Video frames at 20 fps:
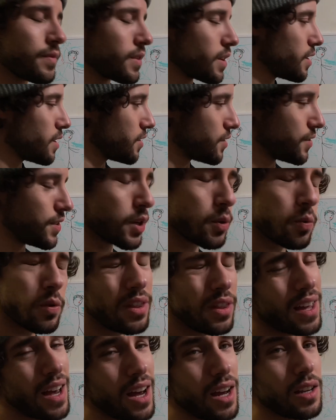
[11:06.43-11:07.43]
Stick with
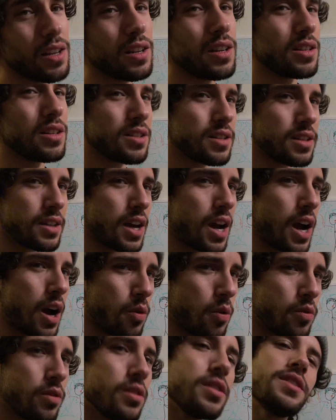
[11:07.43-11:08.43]
that and see
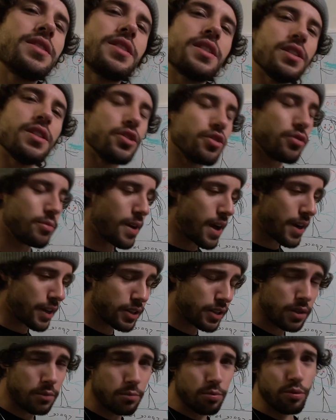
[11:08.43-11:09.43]
how it's gonna
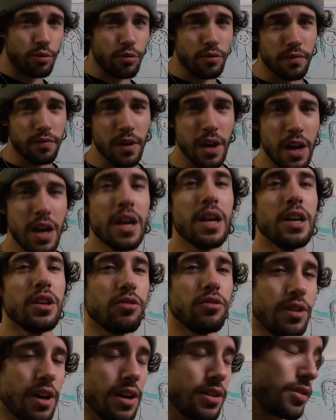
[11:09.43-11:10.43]
dramatically improve you
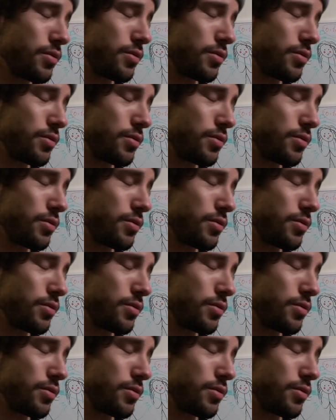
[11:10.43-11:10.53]
guys'